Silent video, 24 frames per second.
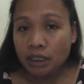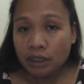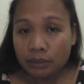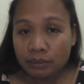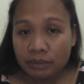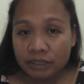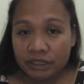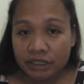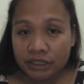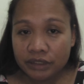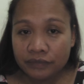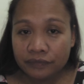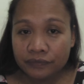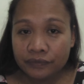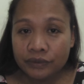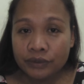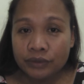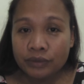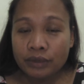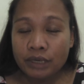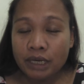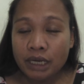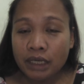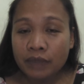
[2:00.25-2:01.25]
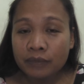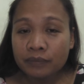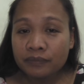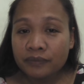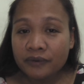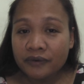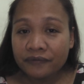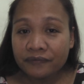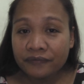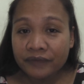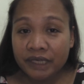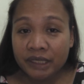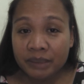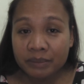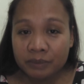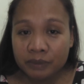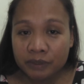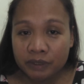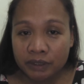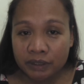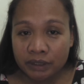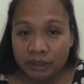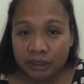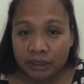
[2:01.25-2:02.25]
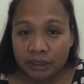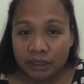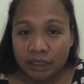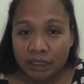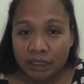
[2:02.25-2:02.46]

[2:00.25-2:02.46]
But if you have fever,